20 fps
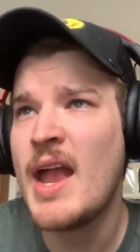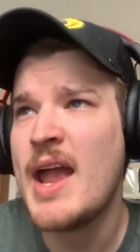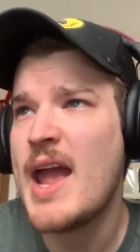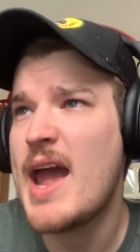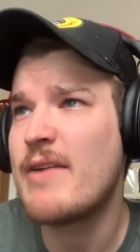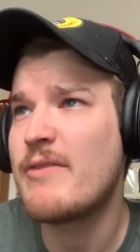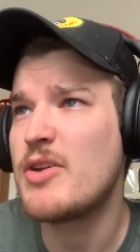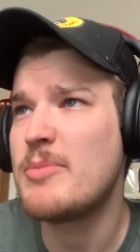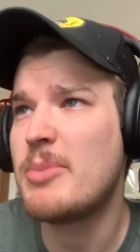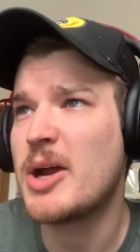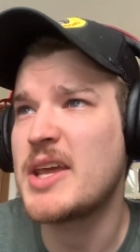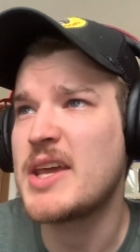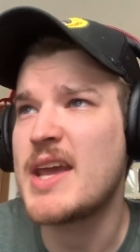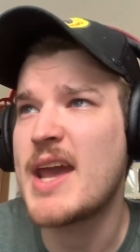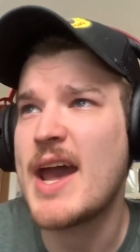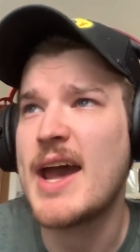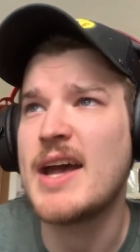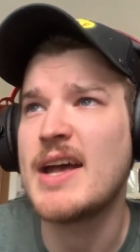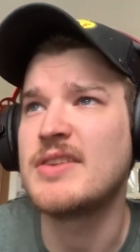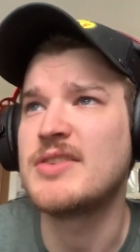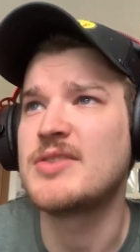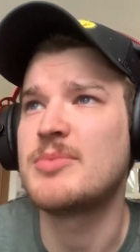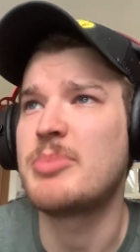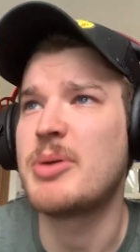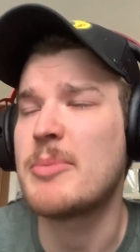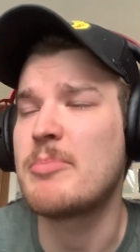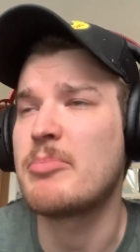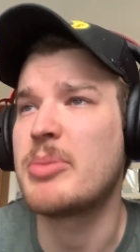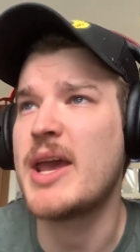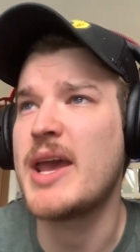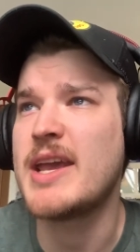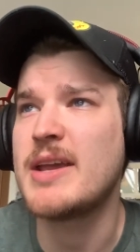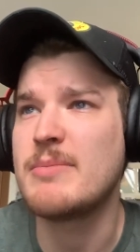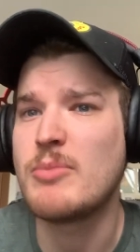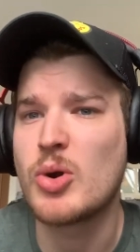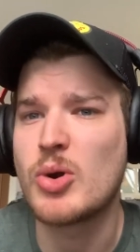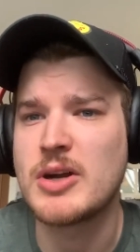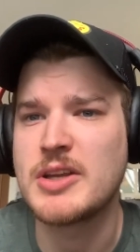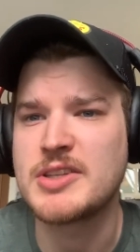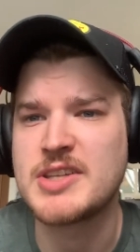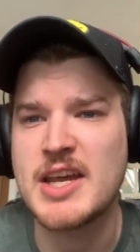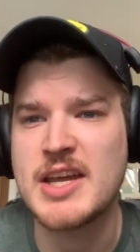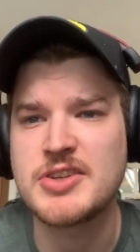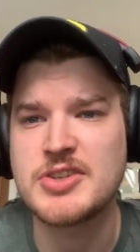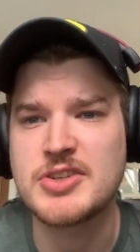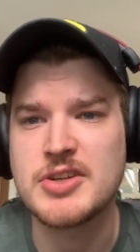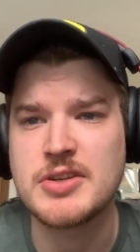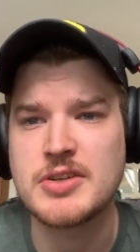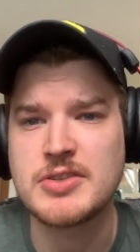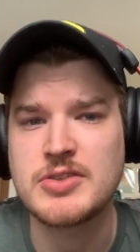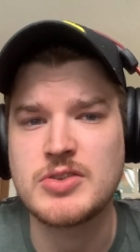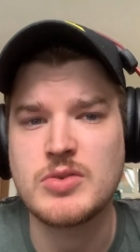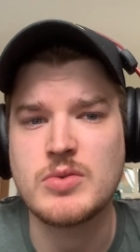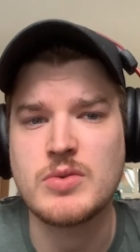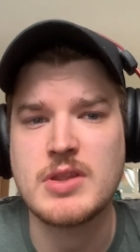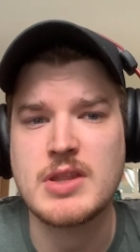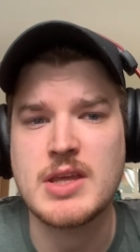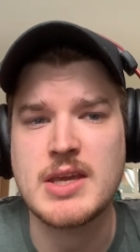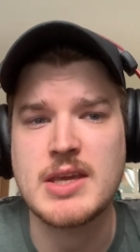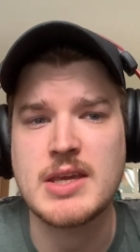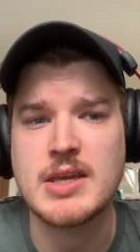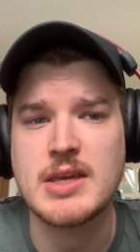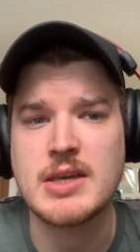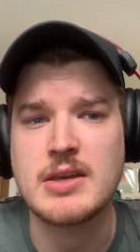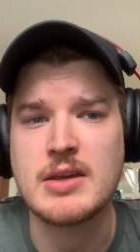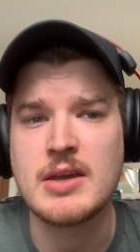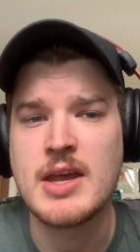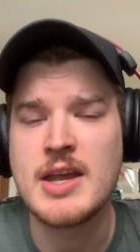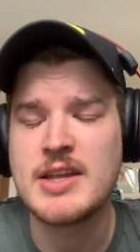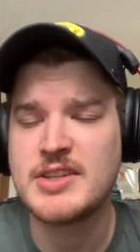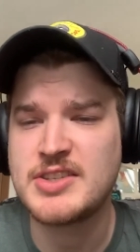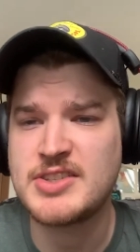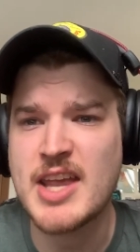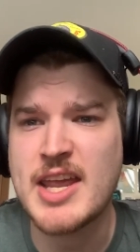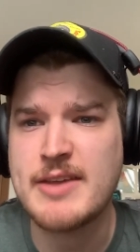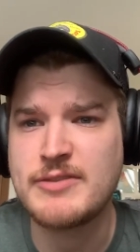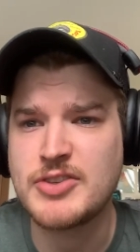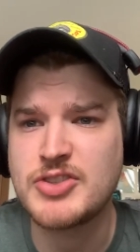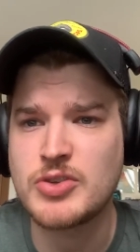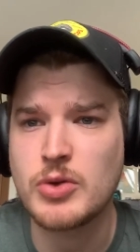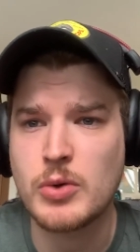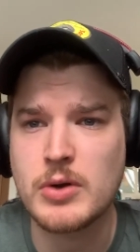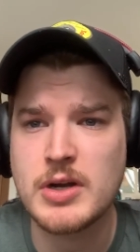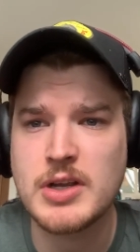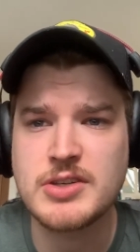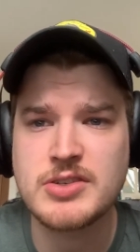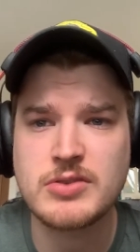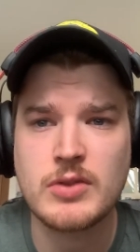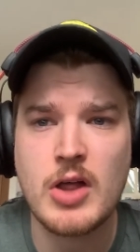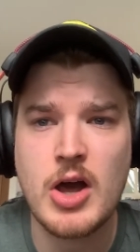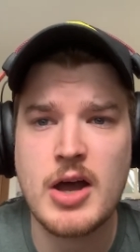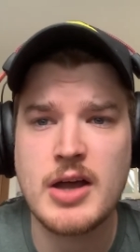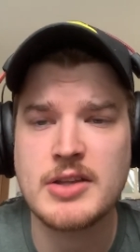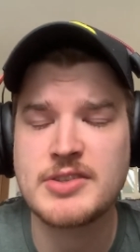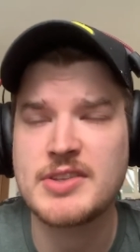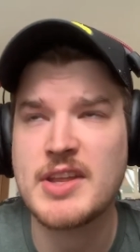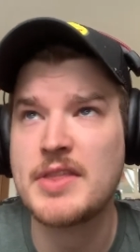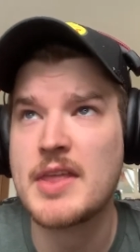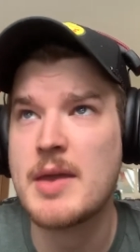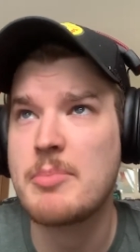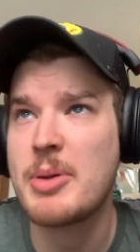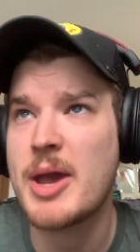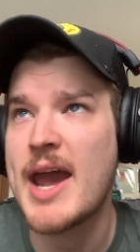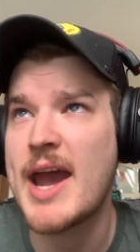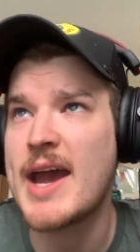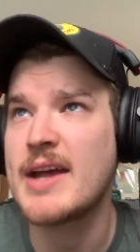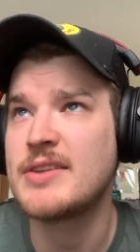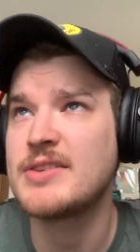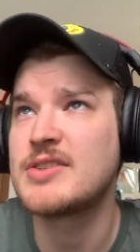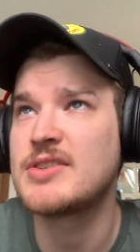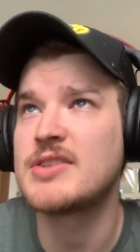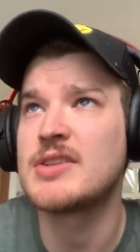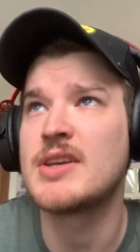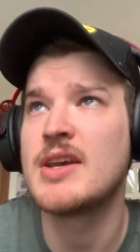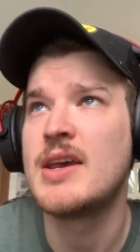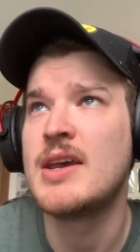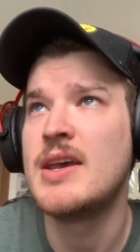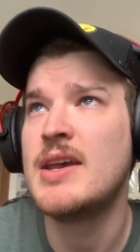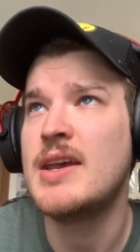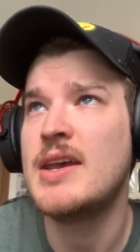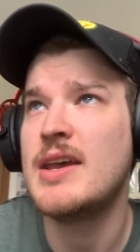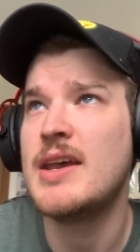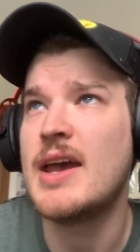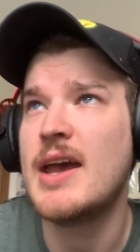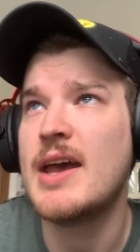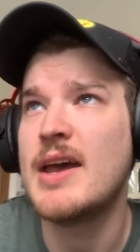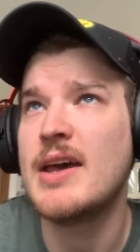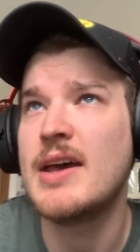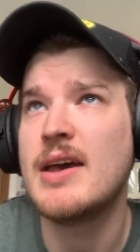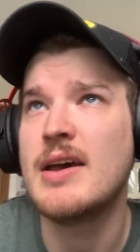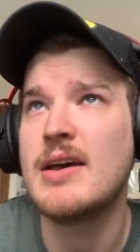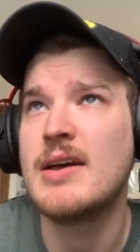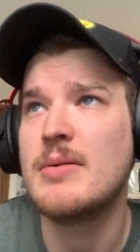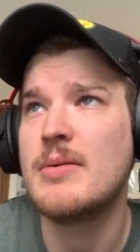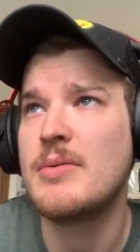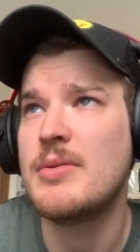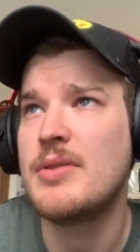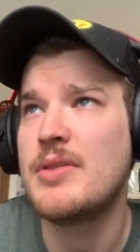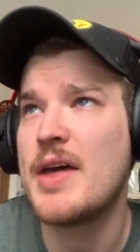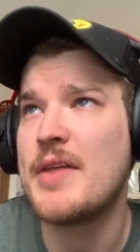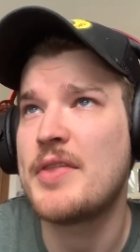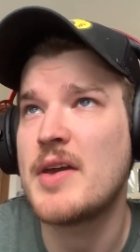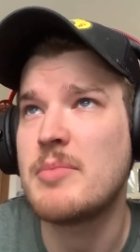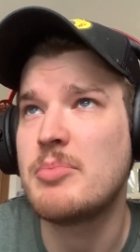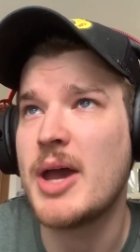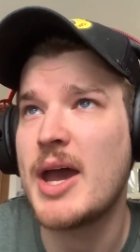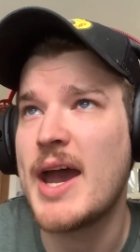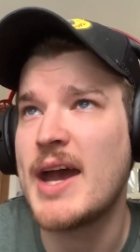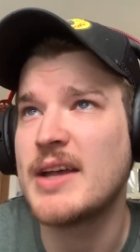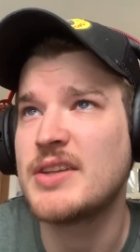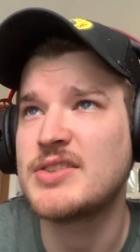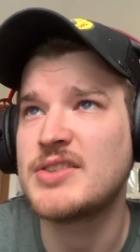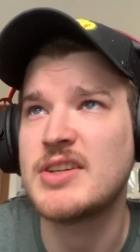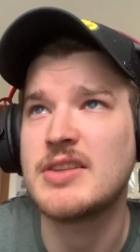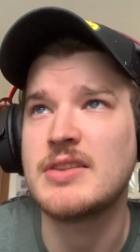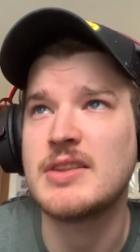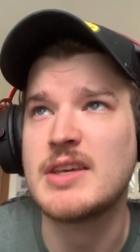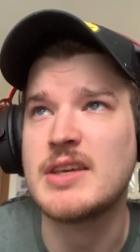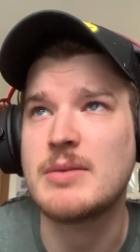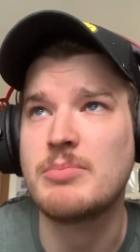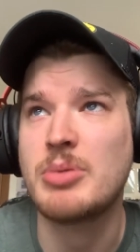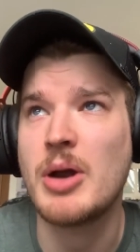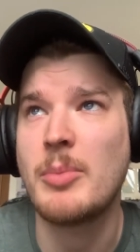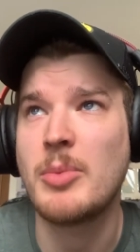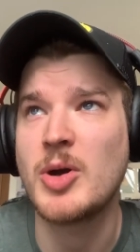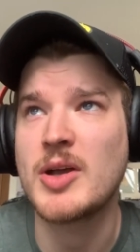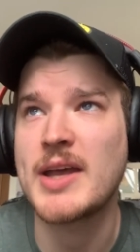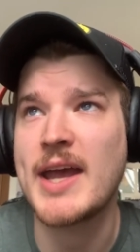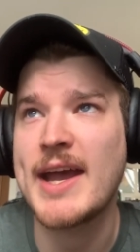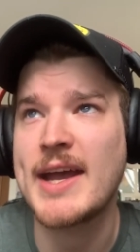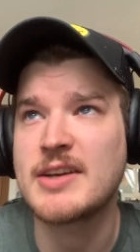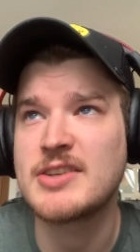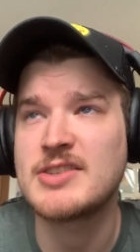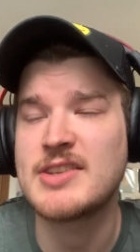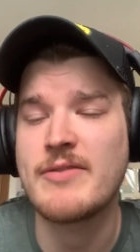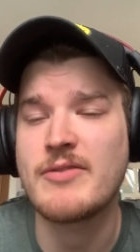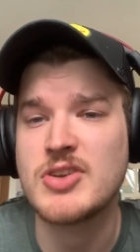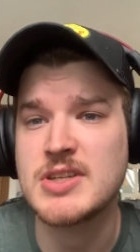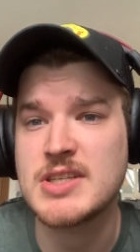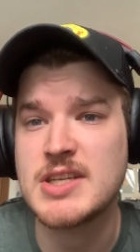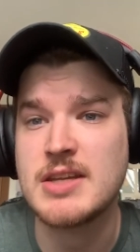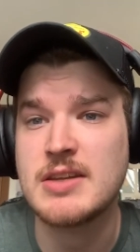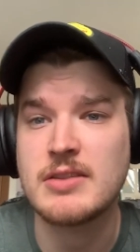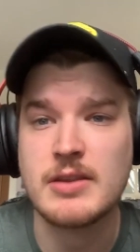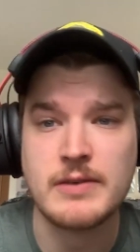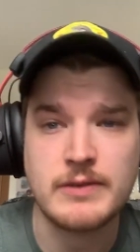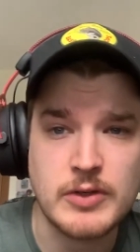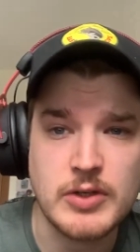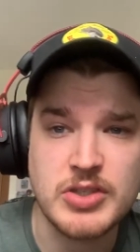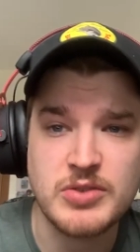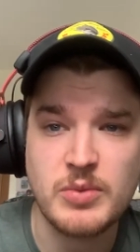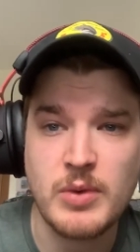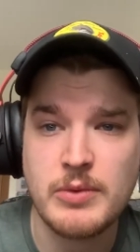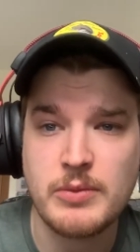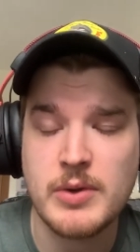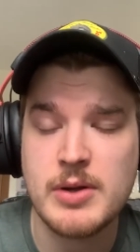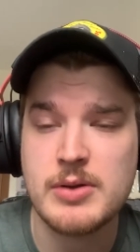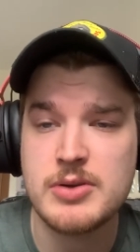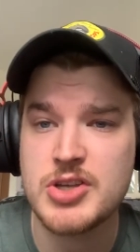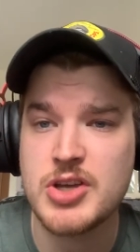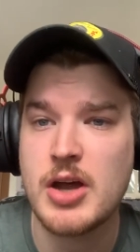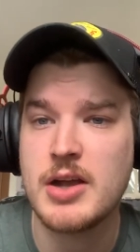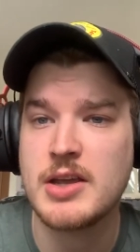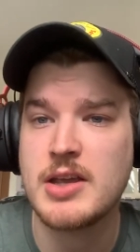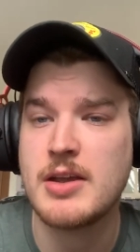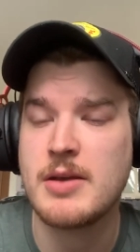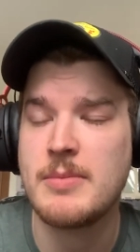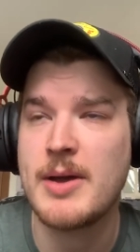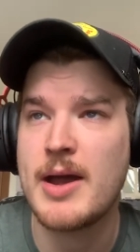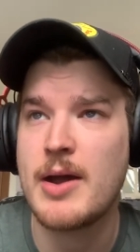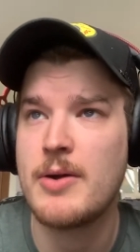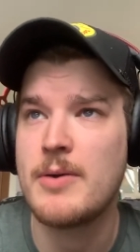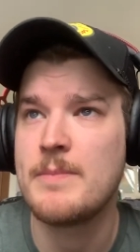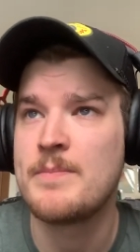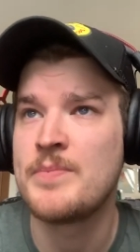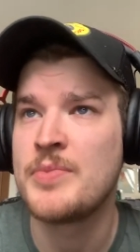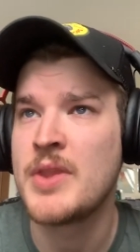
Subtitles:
everybody has been paying more attention to the safe storage laws that they passed in the Public Act 17, the first one we were talking about.